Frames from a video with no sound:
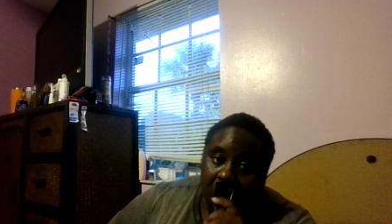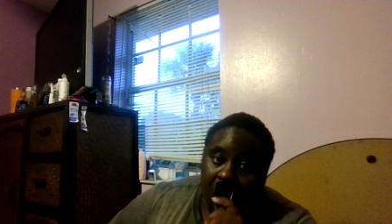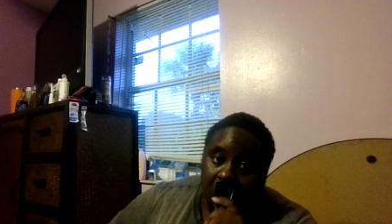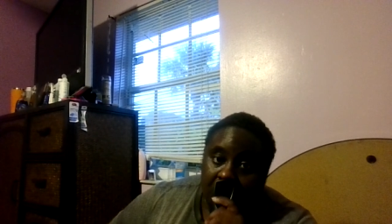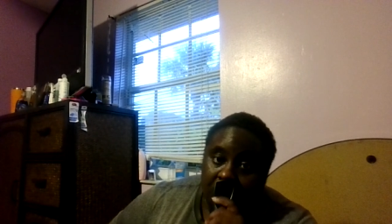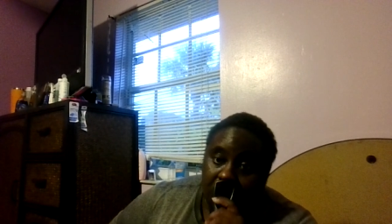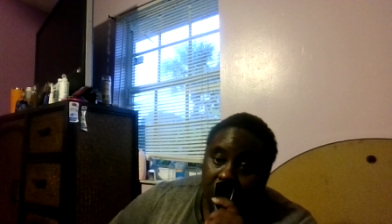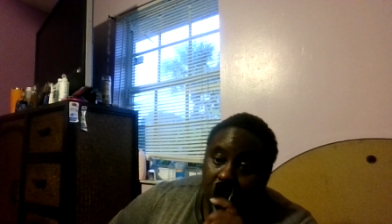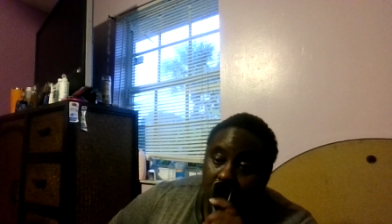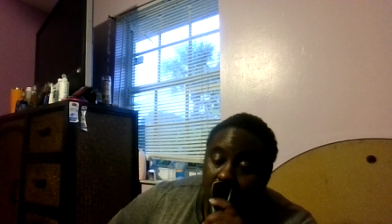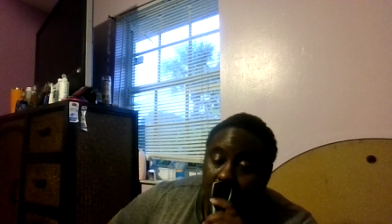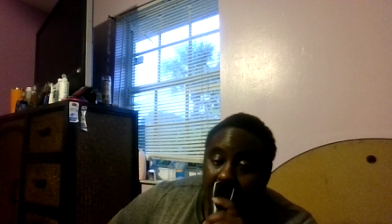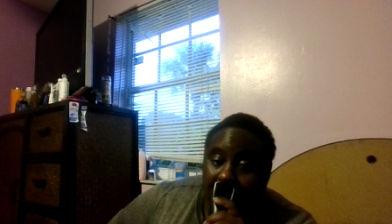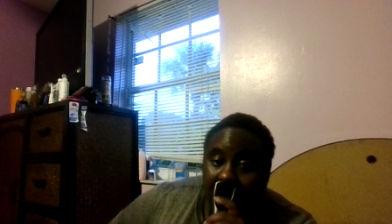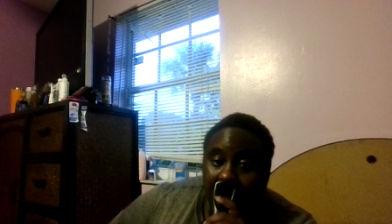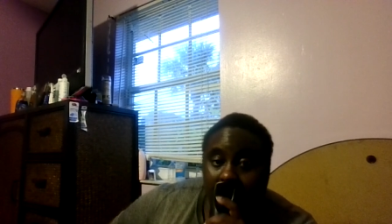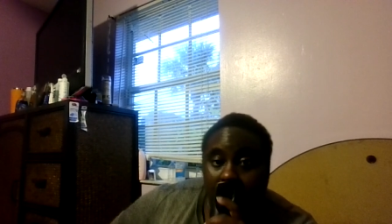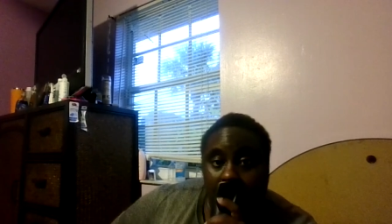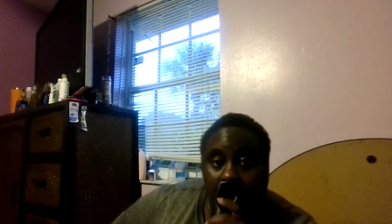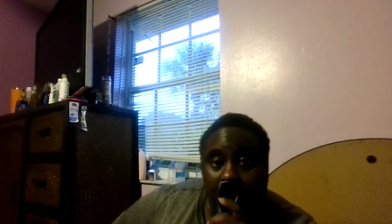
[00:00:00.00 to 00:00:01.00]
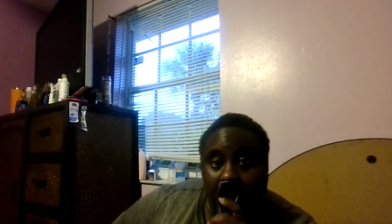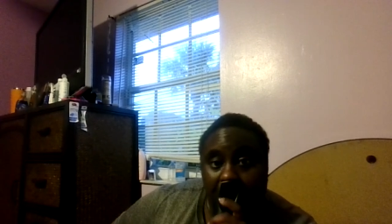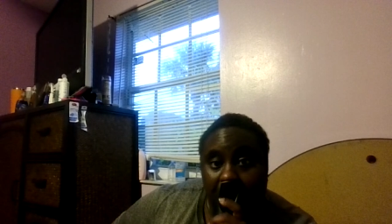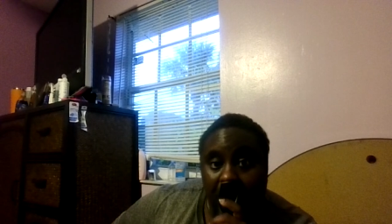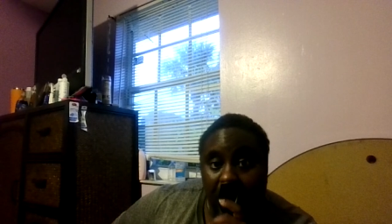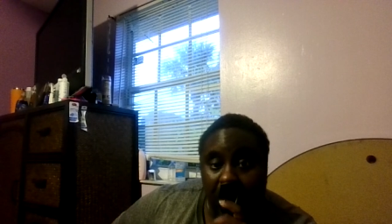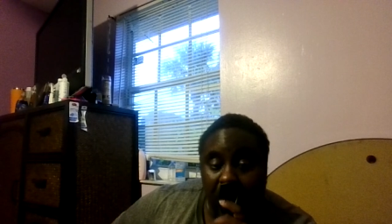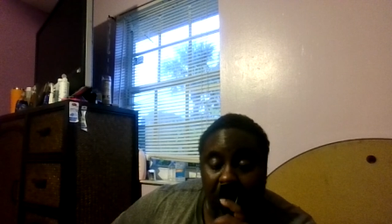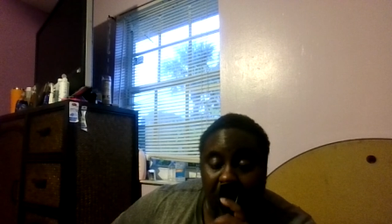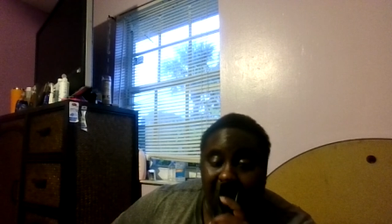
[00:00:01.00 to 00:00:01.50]
So
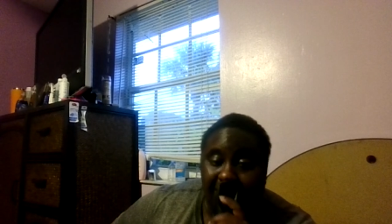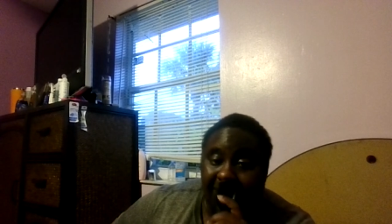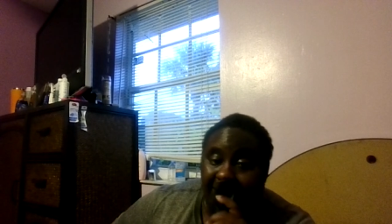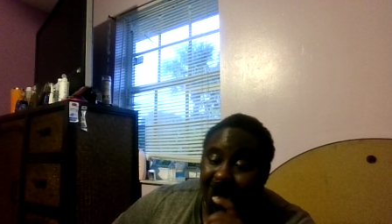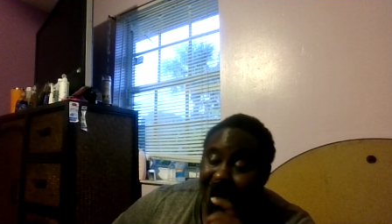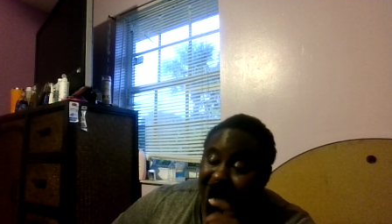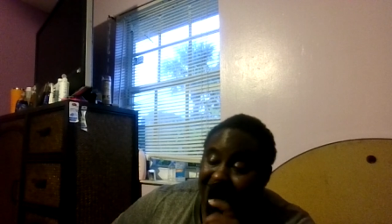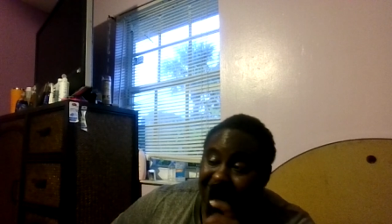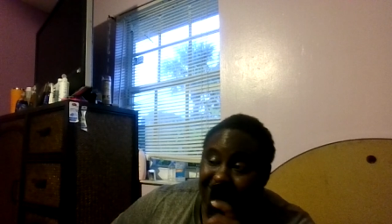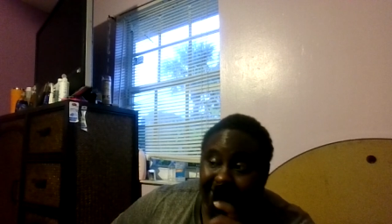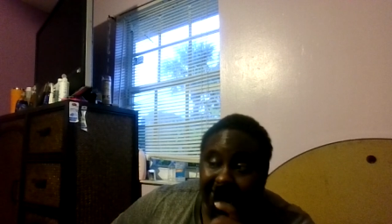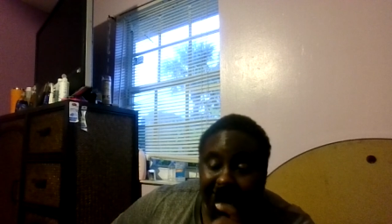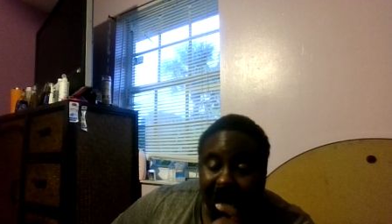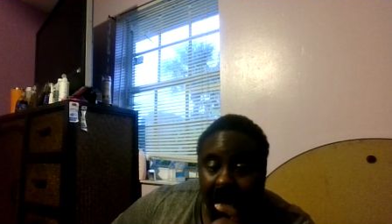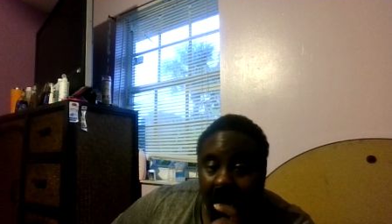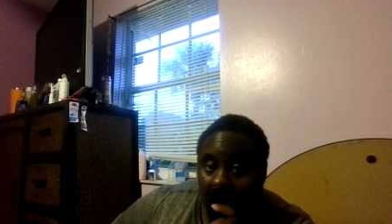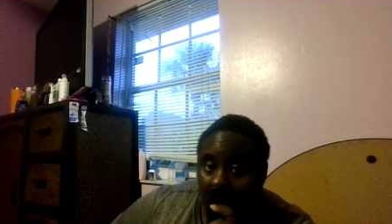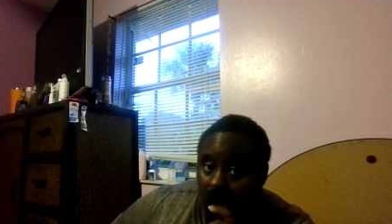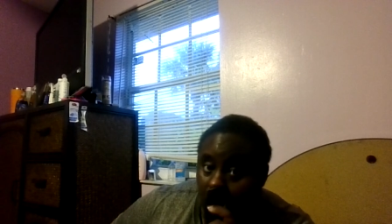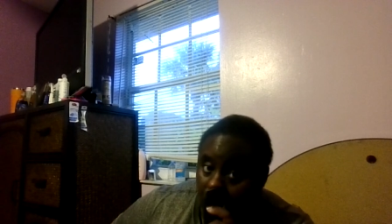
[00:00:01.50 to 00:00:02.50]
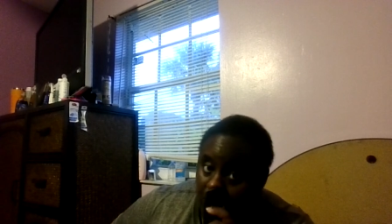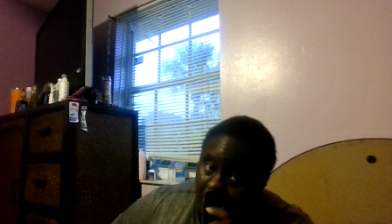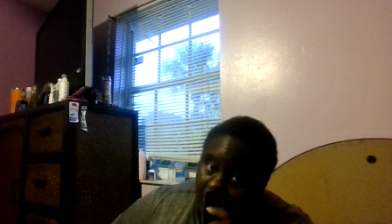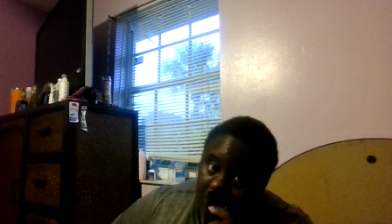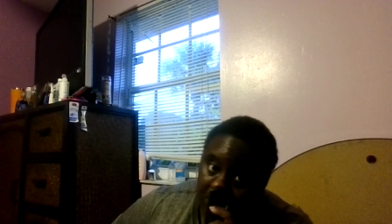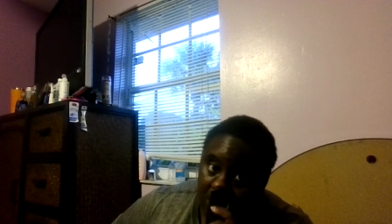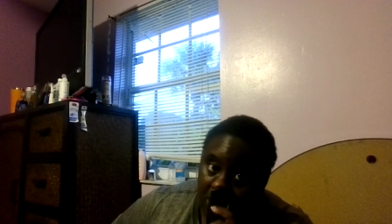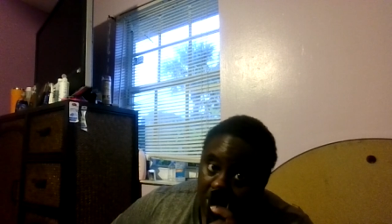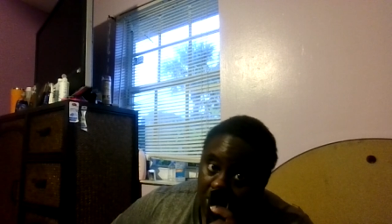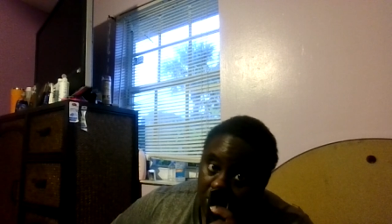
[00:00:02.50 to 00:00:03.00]
remember, it's not up right
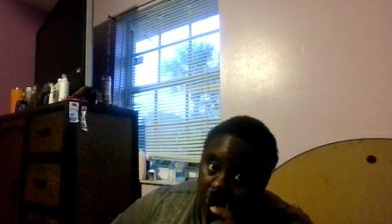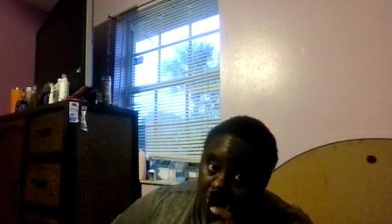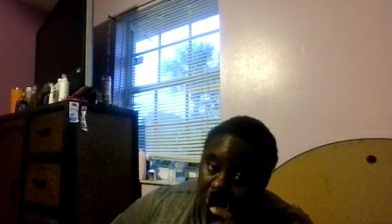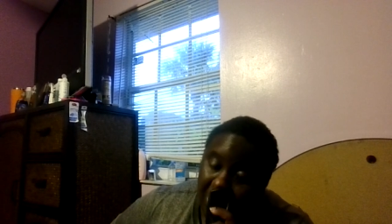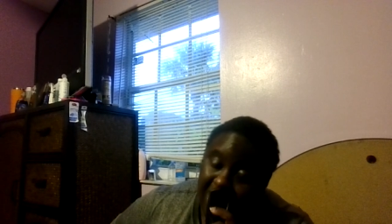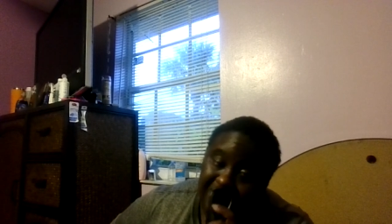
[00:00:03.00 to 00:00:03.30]
now.